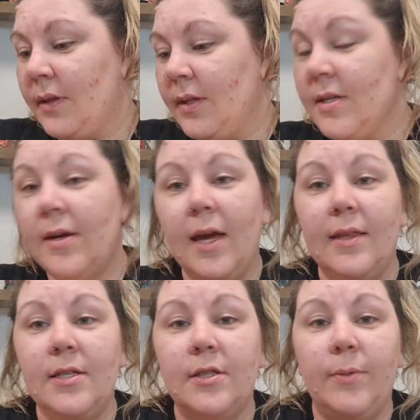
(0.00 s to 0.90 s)
So yeah,
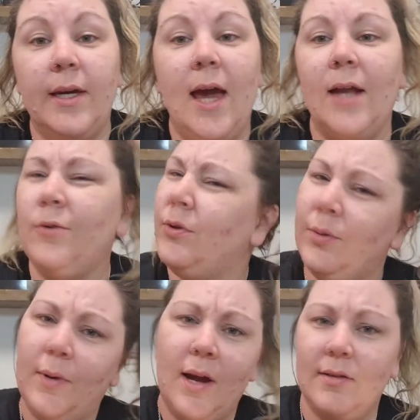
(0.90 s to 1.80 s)
this is the week ahead. All the
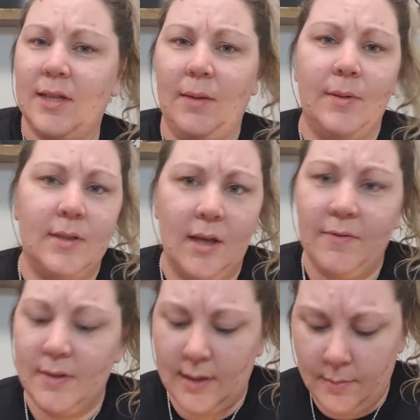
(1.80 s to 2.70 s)
normal housekeeping
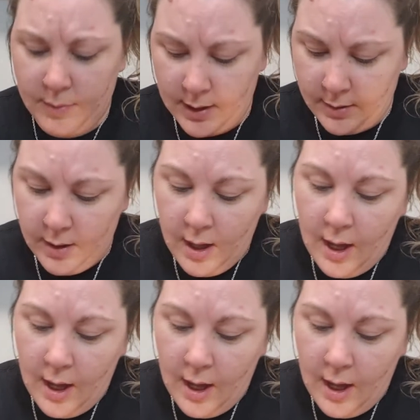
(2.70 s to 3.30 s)
stuff is down below.